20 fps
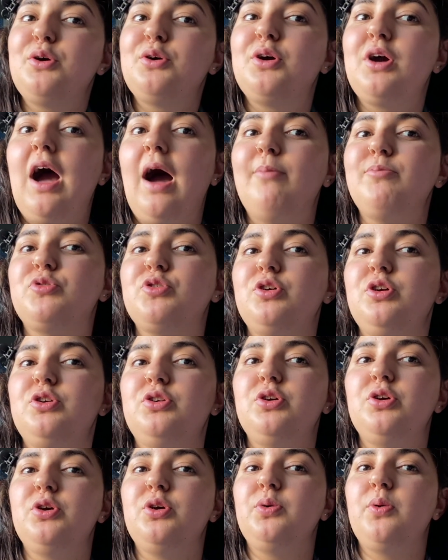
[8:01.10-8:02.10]
I'm just going to
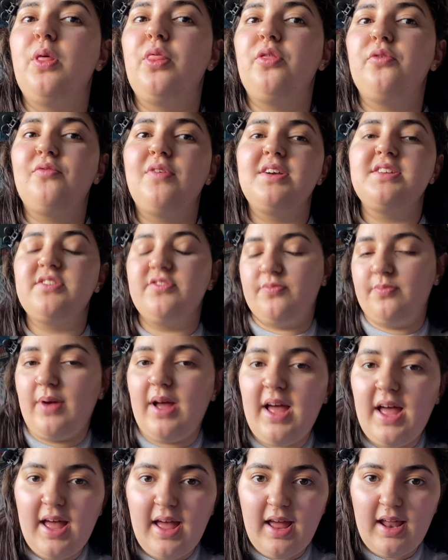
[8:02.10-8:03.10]
do the rest of my
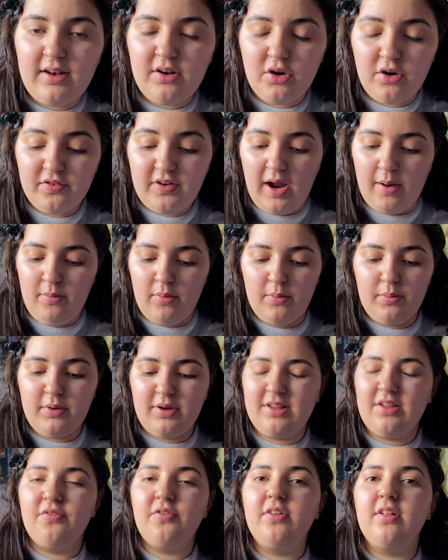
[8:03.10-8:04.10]
head off camera, because
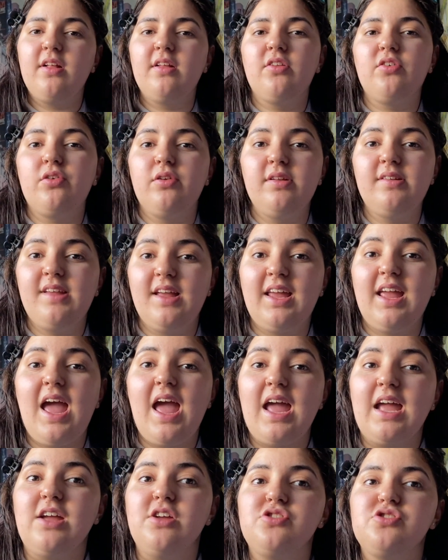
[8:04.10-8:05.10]
I feel like it's going to take
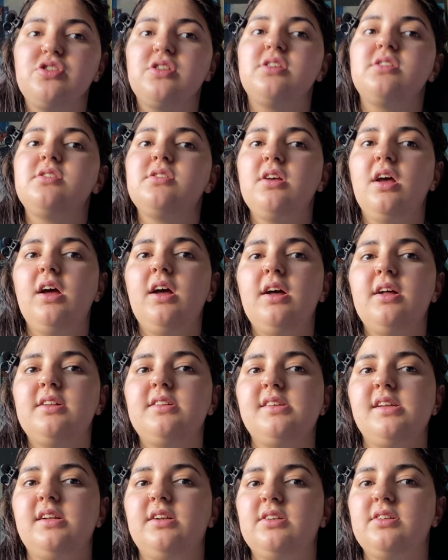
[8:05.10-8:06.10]
ages,
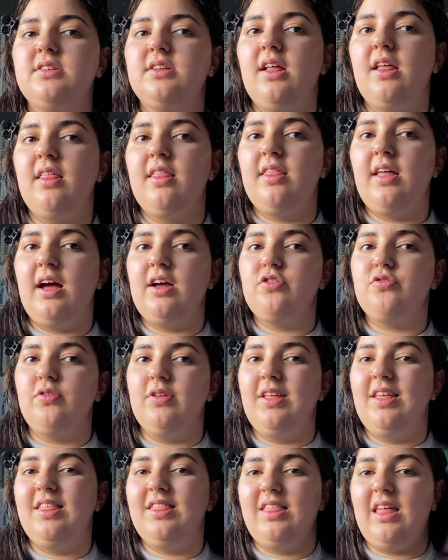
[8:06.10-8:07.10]
since that is really
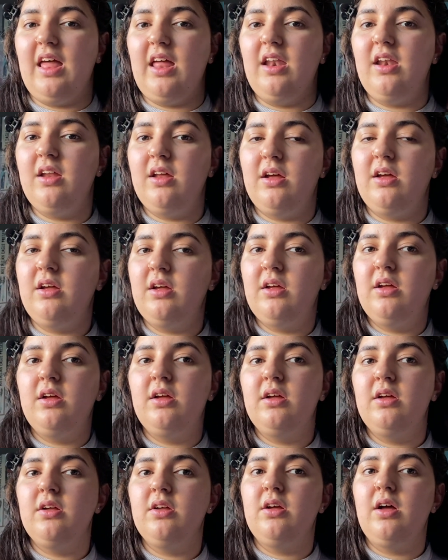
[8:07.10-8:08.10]
thin
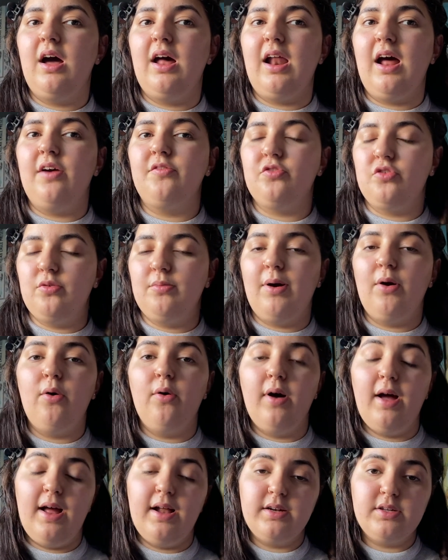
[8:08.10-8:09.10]
and I have to do my whole head.